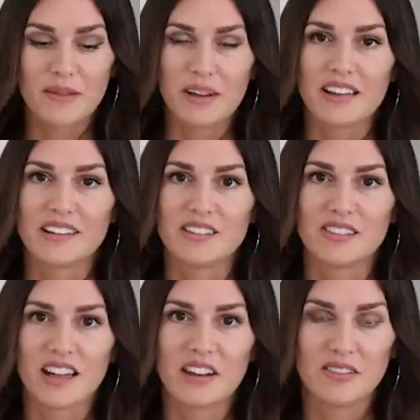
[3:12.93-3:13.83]
I mean, I
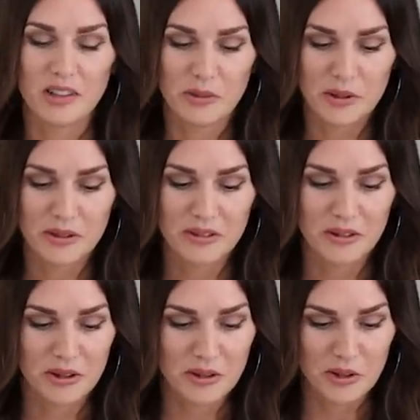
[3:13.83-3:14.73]
still kind of feel like we're
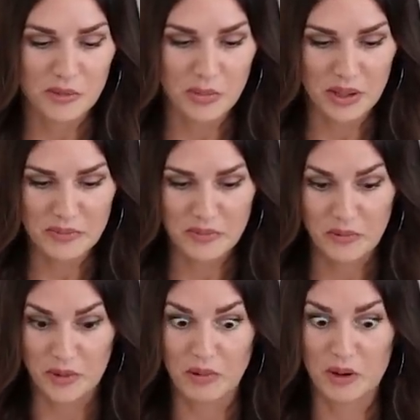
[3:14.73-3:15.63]
new to YouTube, but
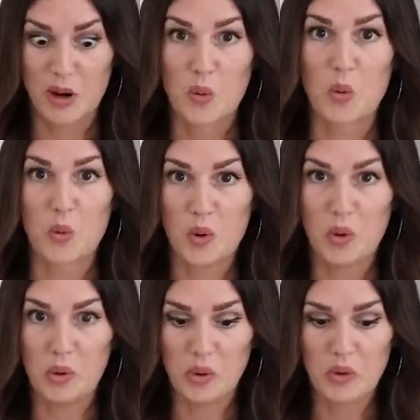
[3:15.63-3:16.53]
we were real